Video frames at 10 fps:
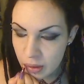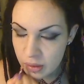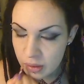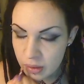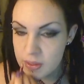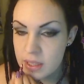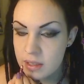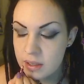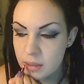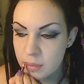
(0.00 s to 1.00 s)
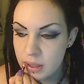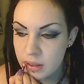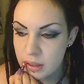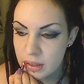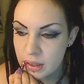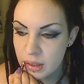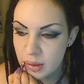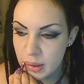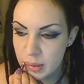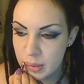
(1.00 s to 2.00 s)
I always like lip liner because I like
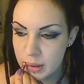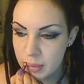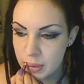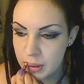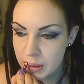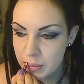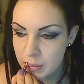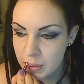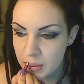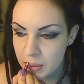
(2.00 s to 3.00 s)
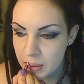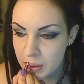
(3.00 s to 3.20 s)
my makeup looking smooth.